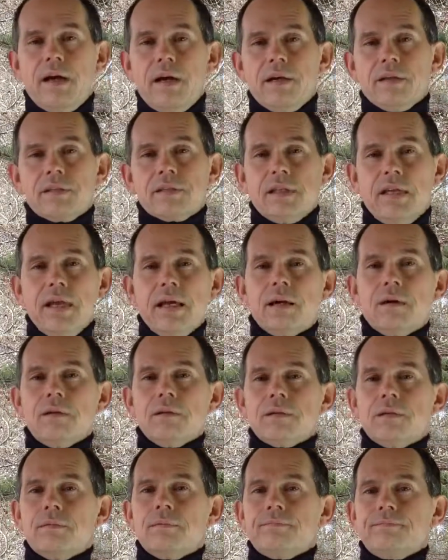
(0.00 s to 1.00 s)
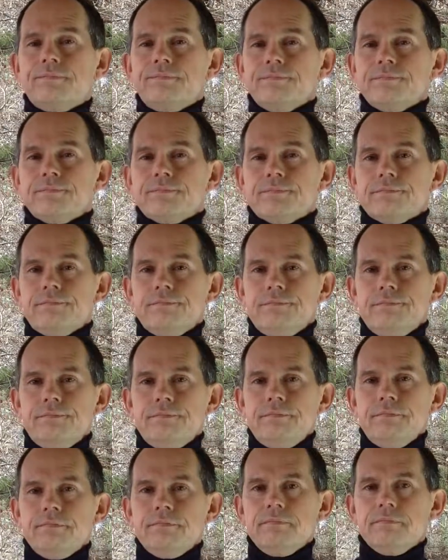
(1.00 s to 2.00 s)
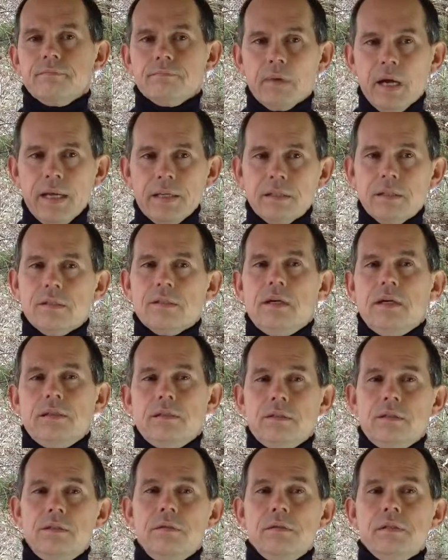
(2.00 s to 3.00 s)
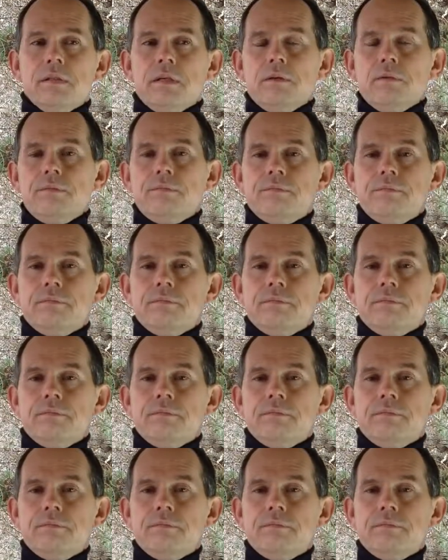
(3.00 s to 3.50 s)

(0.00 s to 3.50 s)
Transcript: us out, might decide to do so.